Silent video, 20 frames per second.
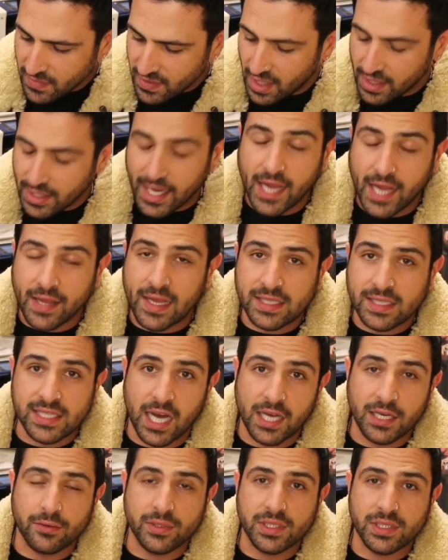Again, that's
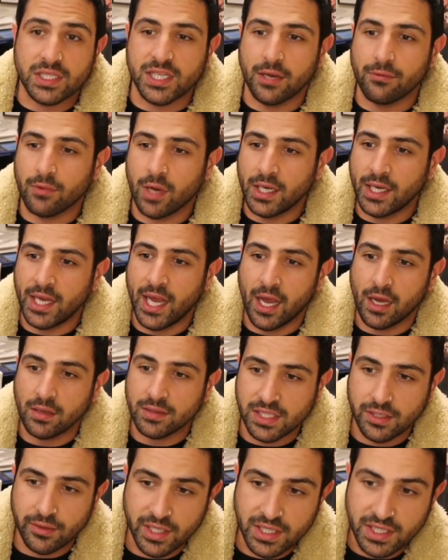under a cent right now,
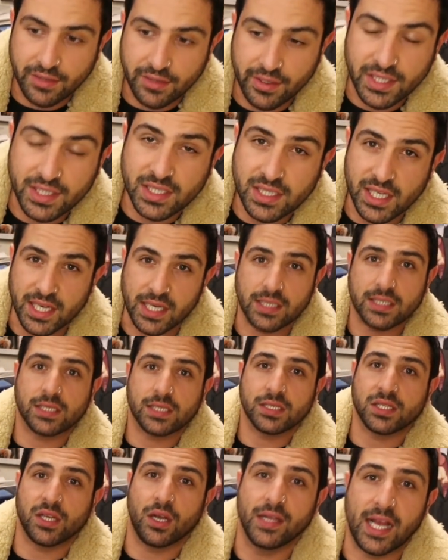006.
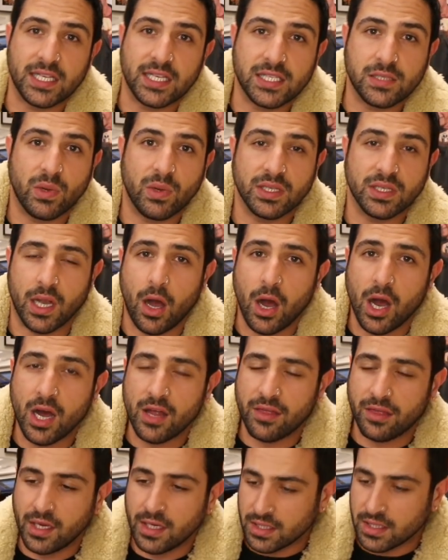So that's one that I
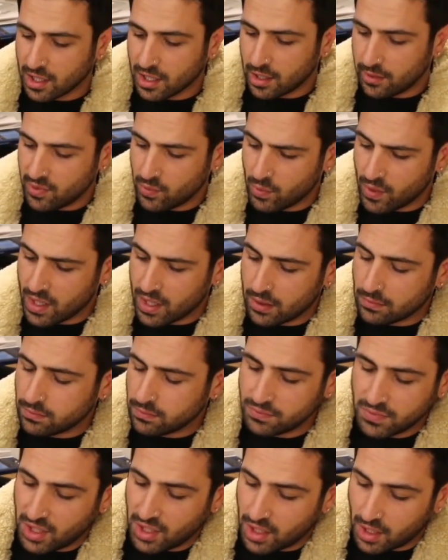think is going to be well,
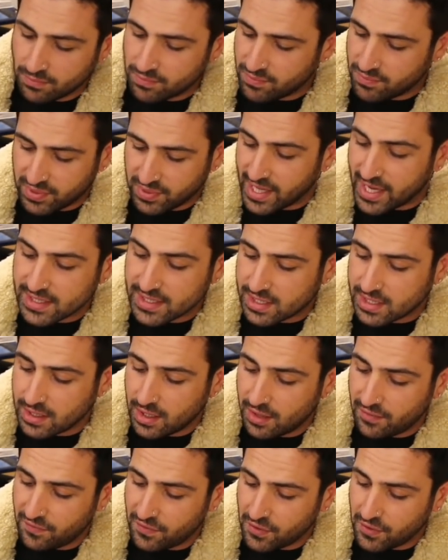you know, placed
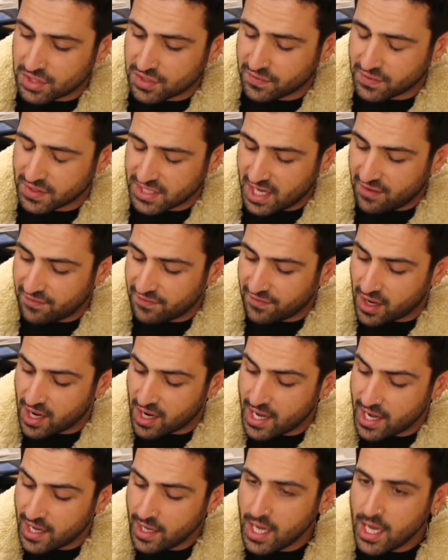in the future for
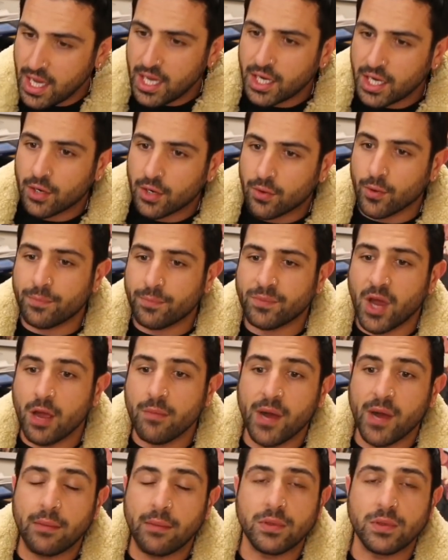DeFi. Crypto
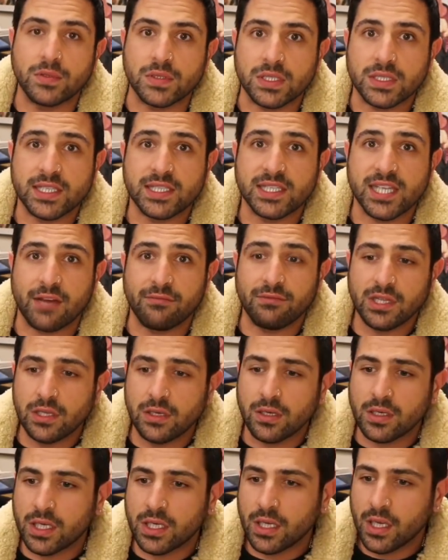bubbles. Let's have a
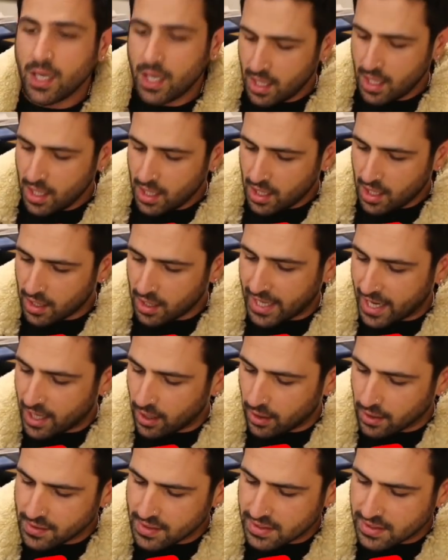look. Okay,
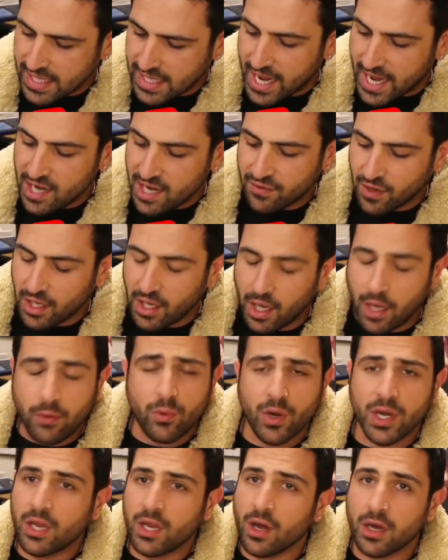on the day, the only
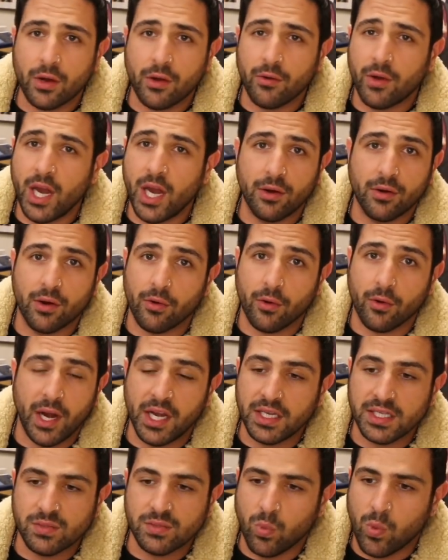one you got here
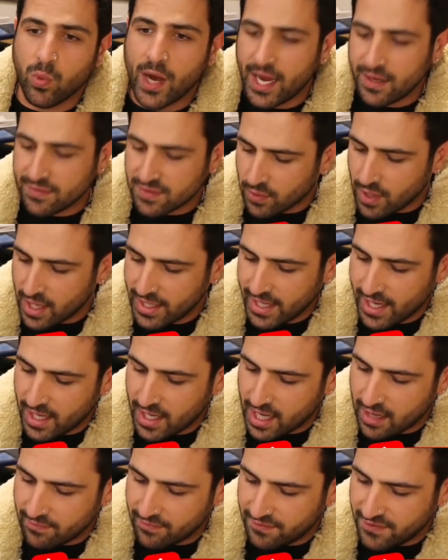green is Waves right now,
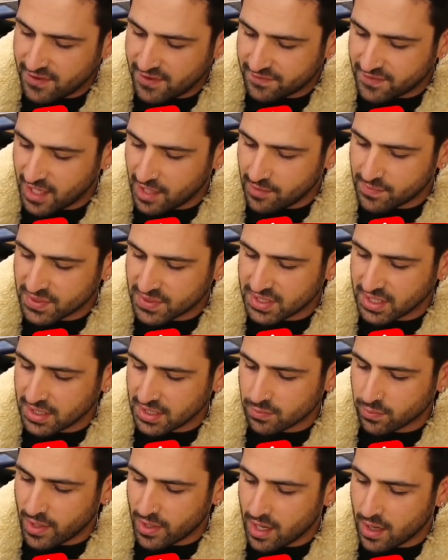up 15%
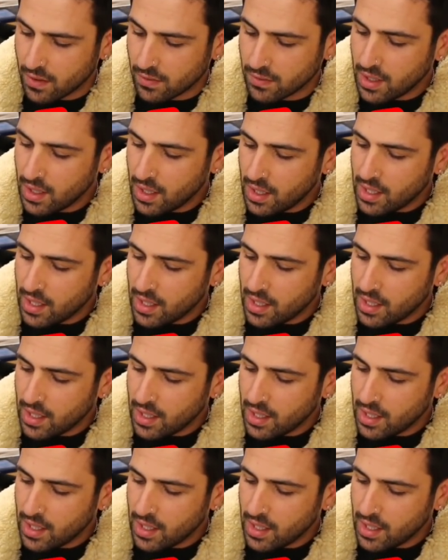as well.